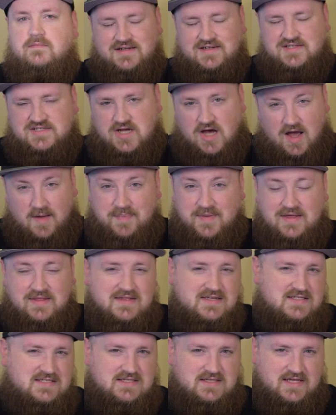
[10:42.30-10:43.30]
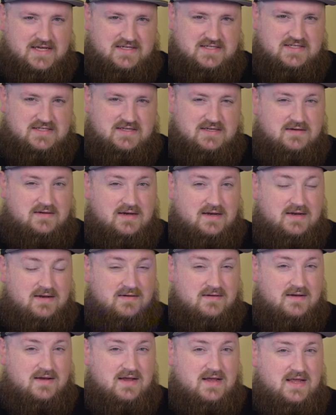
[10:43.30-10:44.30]
Topping this list
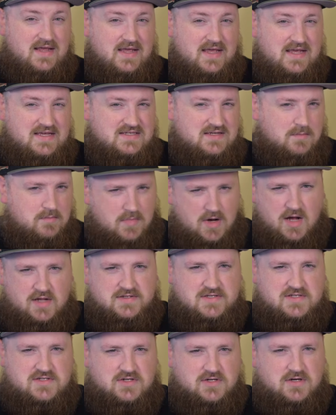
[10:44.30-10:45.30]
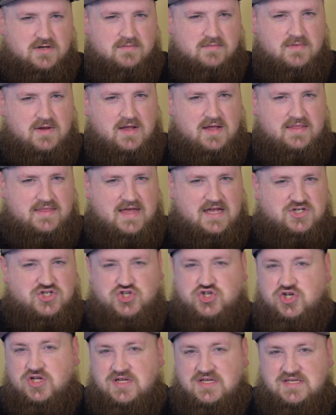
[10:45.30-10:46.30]
is a monster that
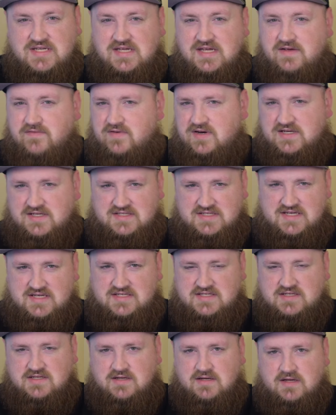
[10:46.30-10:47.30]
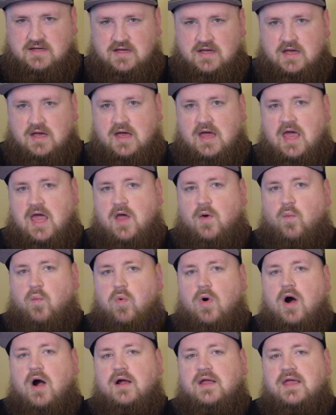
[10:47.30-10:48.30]
shouldn't even exist. A
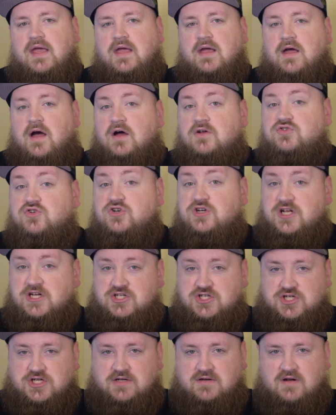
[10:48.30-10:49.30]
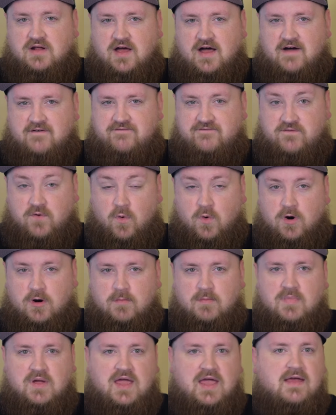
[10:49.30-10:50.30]
walking contradiction of
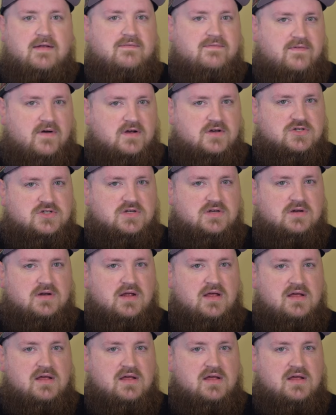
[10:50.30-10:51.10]
form and function.